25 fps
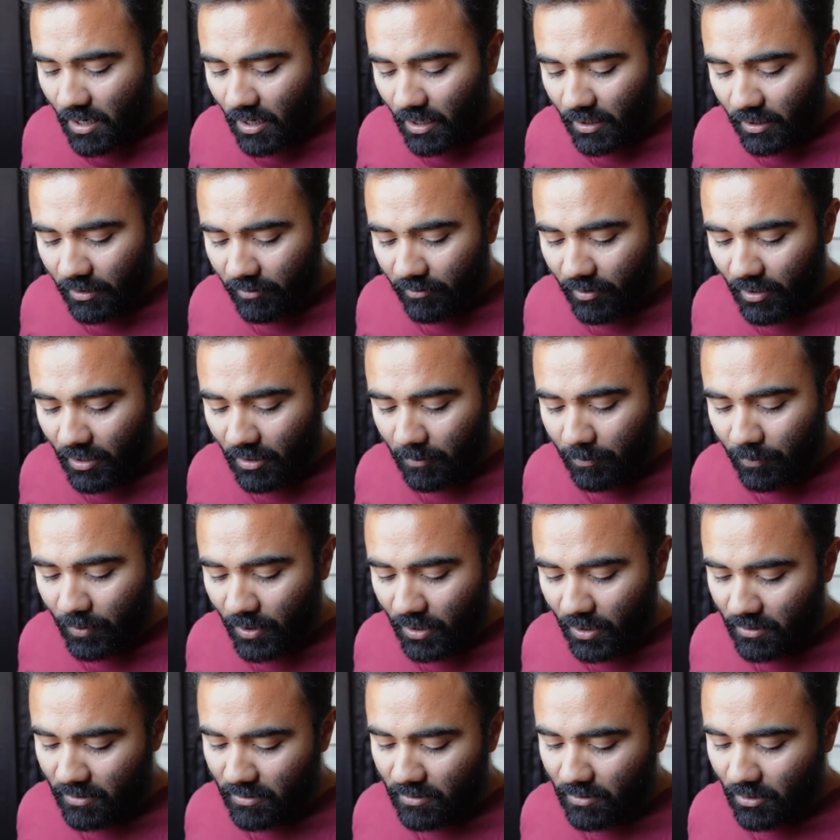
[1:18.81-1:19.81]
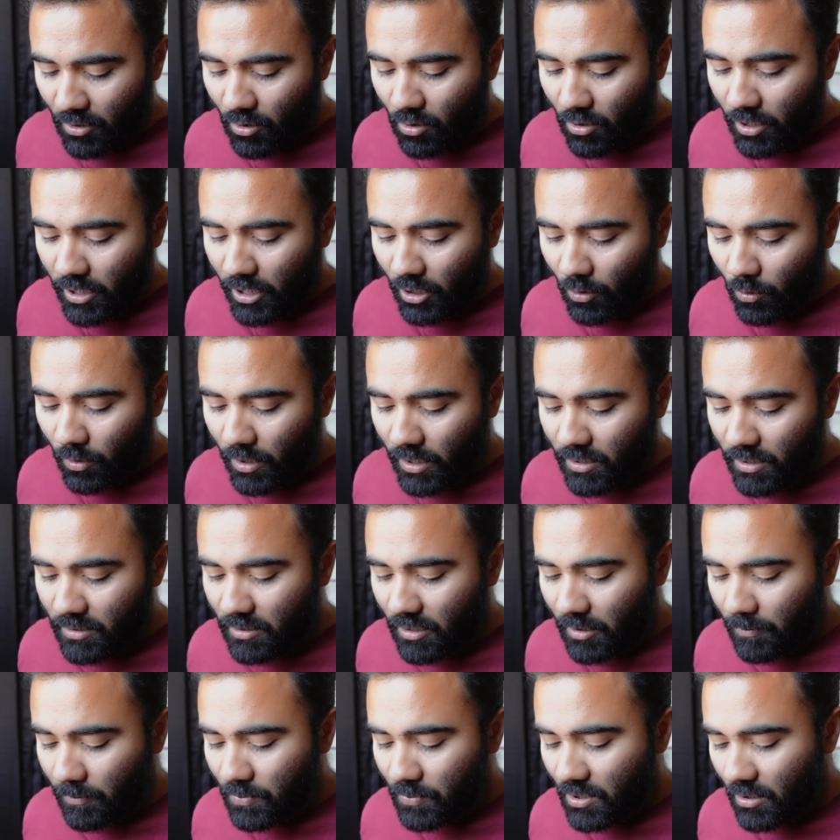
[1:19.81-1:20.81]
a Yavana prince, according to an
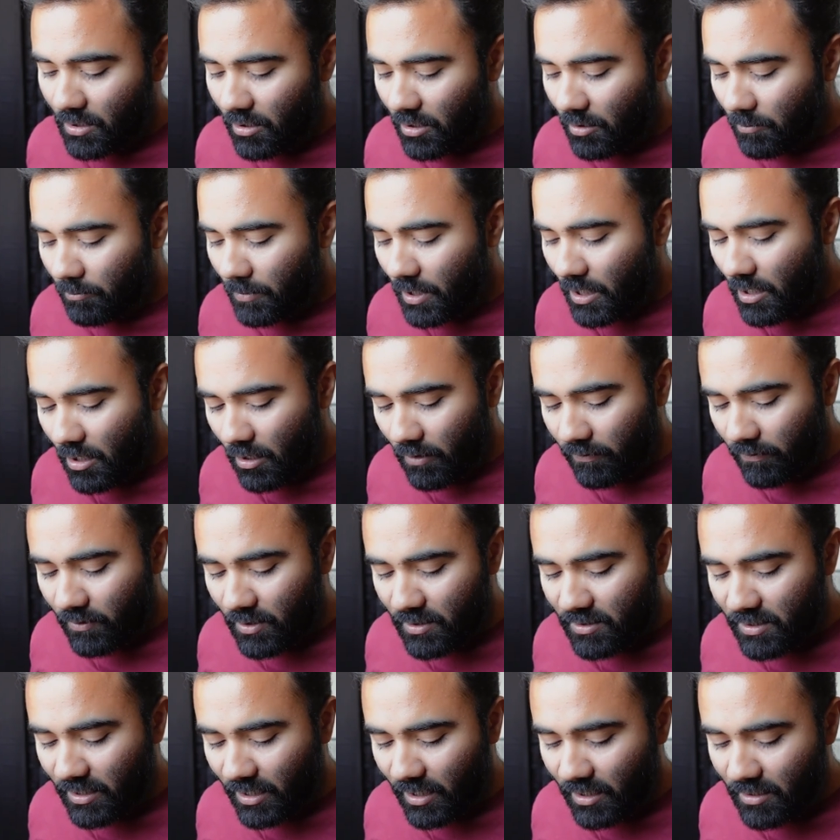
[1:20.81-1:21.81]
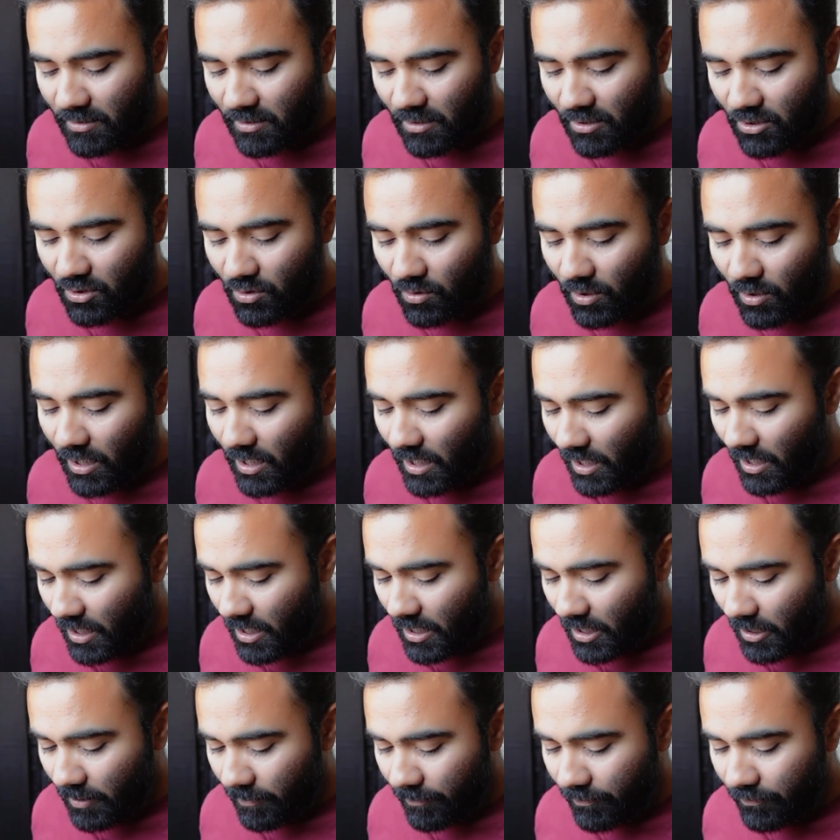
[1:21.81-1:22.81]
inscription in the middle of the 2nd century
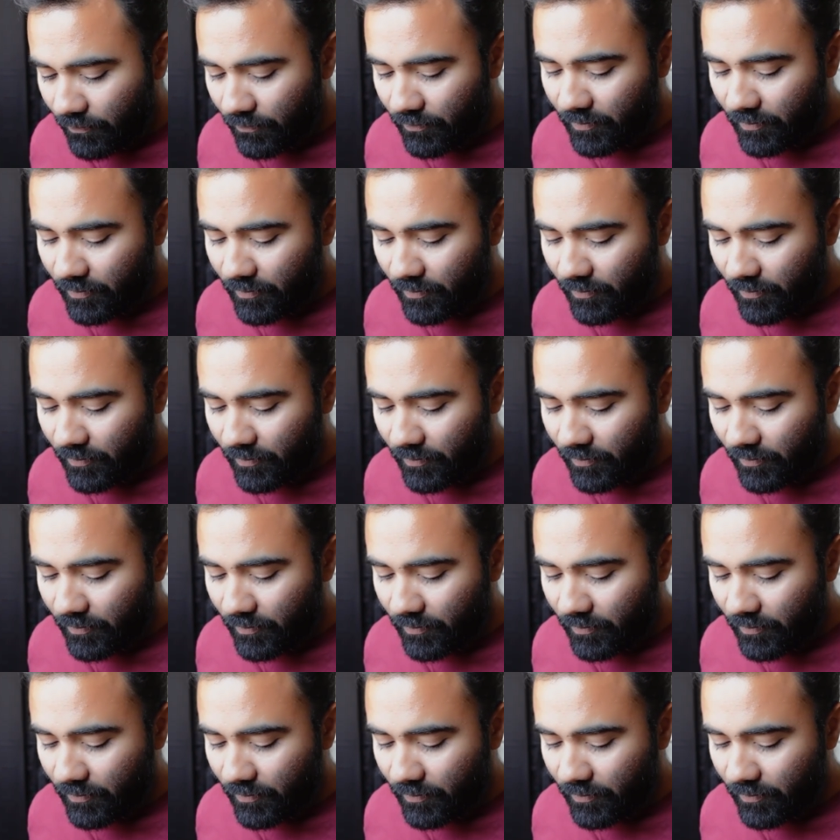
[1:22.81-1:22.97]
AD,